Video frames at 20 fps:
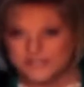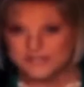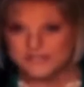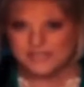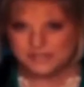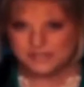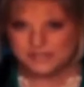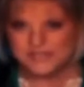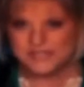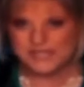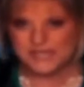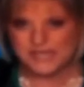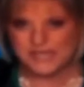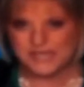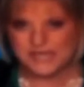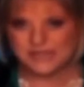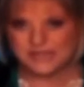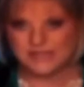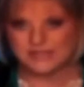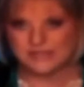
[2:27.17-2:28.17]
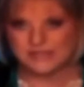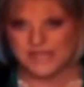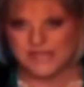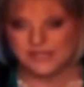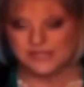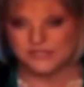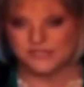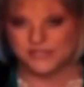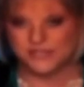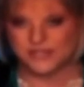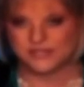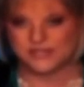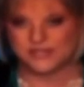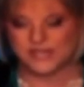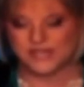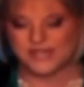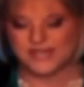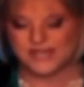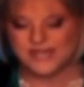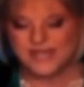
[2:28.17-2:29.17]
Simpson case, Ellie
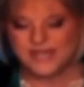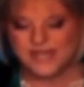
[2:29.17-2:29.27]
Jostad,